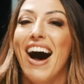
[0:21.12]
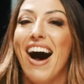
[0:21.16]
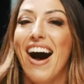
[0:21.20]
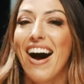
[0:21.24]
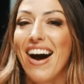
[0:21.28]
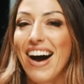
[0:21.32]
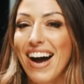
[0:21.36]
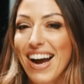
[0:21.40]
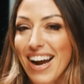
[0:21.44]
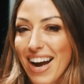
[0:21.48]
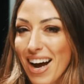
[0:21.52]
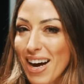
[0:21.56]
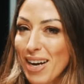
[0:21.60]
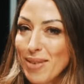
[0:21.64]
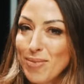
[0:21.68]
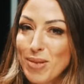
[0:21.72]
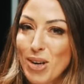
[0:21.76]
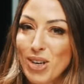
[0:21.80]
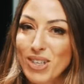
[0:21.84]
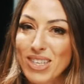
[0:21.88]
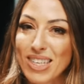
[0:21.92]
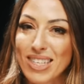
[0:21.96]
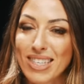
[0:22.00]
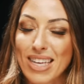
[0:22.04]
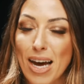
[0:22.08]
Hi, I'm
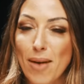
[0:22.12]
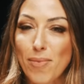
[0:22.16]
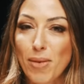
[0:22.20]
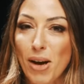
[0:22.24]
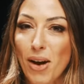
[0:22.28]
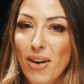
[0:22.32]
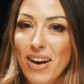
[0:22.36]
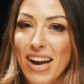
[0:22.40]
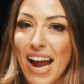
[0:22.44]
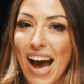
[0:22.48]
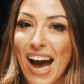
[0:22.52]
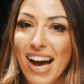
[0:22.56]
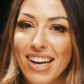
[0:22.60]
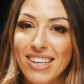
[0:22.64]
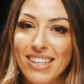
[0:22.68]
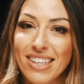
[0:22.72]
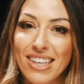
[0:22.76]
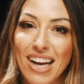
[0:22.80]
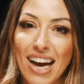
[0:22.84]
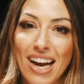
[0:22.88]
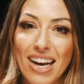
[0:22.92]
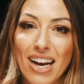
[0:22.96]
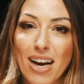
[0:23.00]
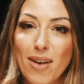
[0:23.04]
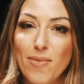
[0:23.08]
Dr Sab
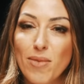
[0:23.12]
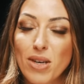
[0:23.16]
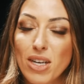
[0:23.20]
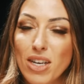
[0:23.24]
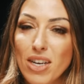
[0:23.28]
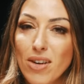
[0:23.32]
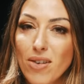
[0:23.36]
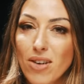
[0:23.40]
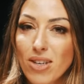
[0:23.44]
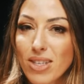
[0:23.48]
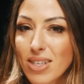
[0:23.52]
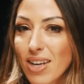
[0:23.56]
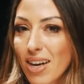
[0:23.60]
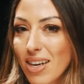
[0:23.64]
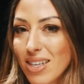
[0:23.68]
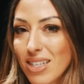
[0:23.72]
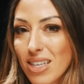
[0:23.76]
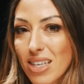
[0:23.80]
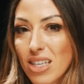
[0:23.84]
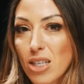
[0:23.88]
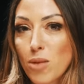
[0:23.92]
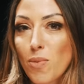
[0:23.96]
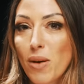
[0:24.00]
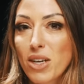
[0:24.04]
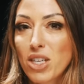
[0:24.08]
Cohen-Hatton, and I'm a
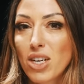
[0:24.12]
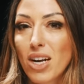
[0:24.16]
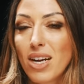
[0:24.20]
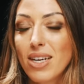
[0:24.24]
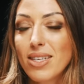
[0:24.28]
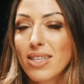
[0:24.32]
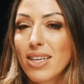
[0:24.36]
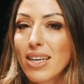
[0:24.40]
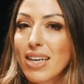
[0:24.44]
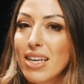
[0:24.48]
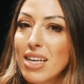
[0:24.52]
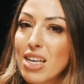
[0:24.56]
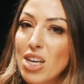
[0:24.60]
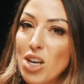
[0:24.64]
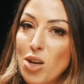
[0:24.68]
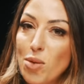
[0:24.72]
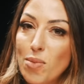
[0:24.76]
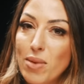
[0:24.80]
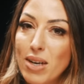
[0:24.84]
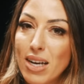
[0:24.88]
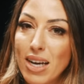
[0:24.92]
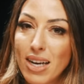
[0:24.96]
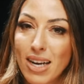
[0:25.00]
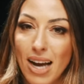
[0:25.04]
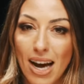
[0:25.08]
neuroscientist specialising in
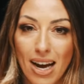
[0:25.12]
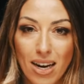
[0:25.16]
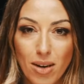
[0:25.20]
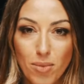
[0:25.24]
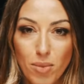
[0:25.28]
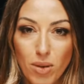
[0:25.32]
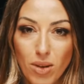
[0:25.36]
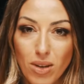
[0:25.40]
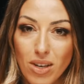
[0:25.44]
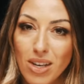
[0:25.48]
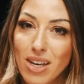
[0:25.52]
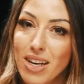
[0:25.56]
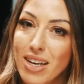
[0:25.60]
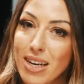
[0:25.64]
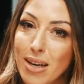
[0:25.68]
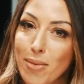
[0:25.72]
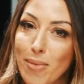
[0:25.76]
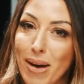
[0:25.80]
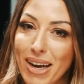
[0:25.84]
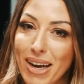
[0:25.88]
human and animal learning